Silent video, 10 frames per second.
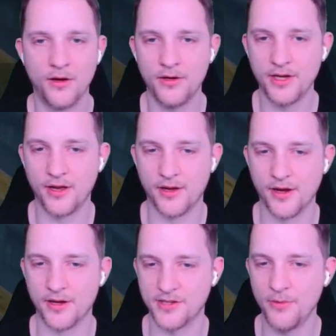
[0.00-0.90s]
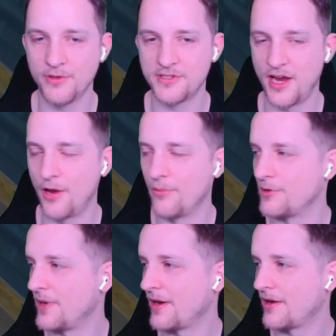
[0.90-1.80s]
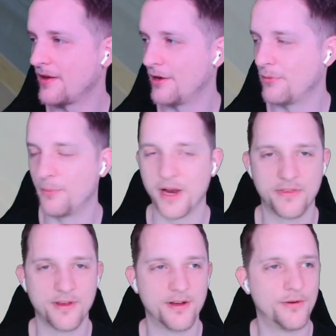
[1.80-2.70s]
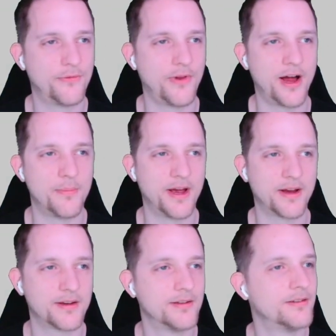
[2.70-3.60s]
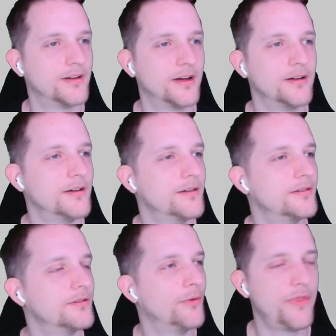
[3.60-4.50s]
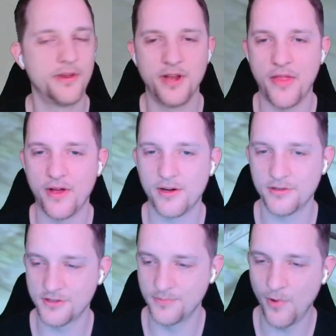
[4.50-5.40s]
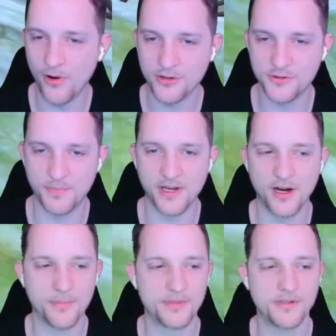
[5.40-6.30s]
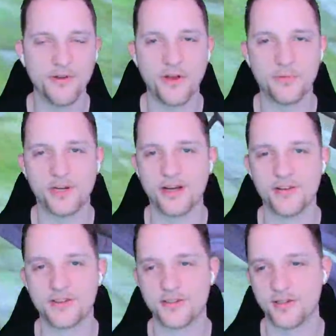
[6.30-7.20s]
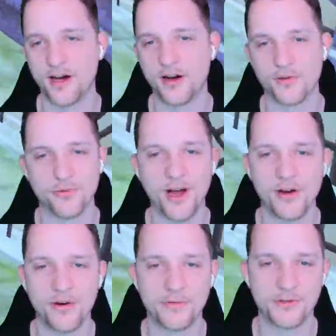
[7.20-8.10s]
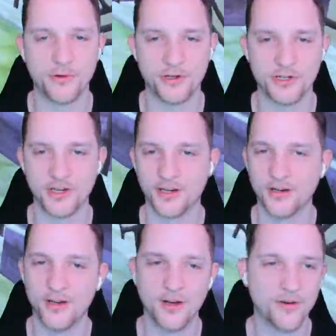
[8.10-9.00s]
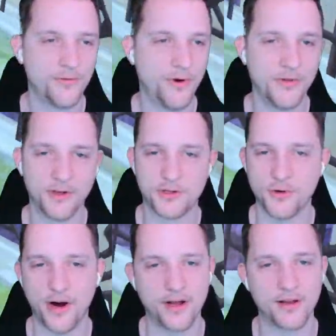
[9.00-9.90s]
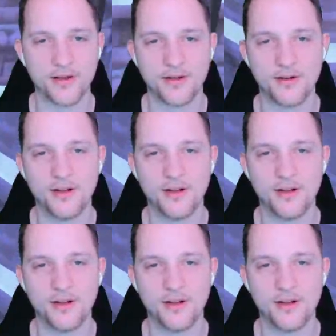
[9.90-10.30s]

Okay, guys, I would say I would make I will make the fly back with another small speed up so that we can start right off searching for the trial in